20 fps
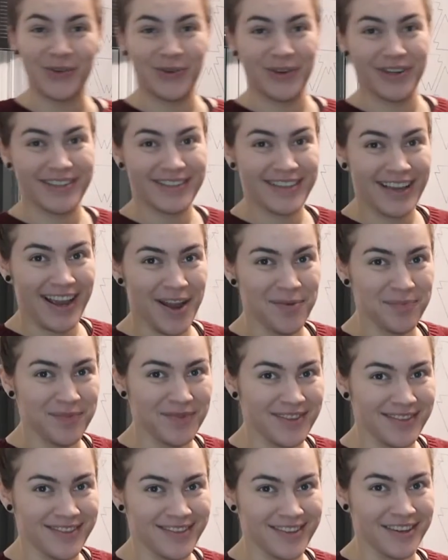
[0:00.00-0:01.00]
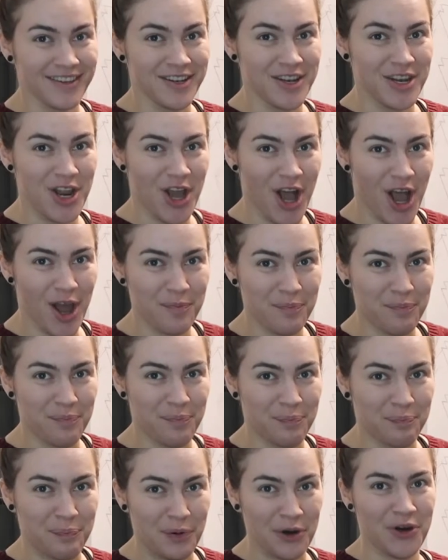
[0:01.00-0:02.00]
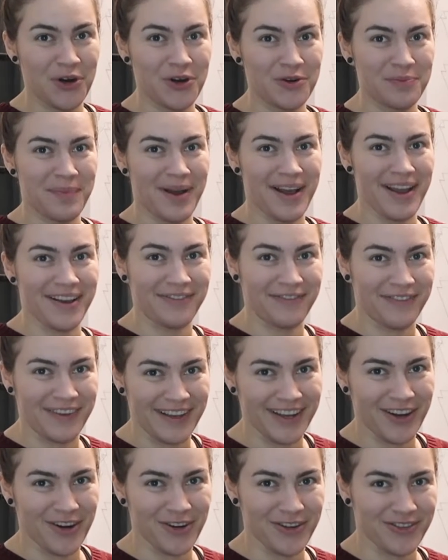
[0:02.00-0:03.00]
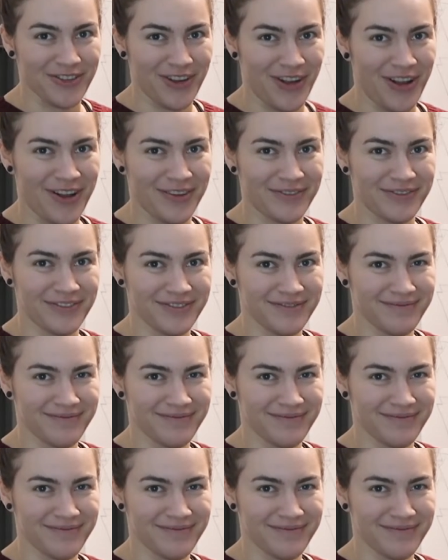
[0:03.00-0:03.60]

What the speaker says: to attempt to not burn my fingers off.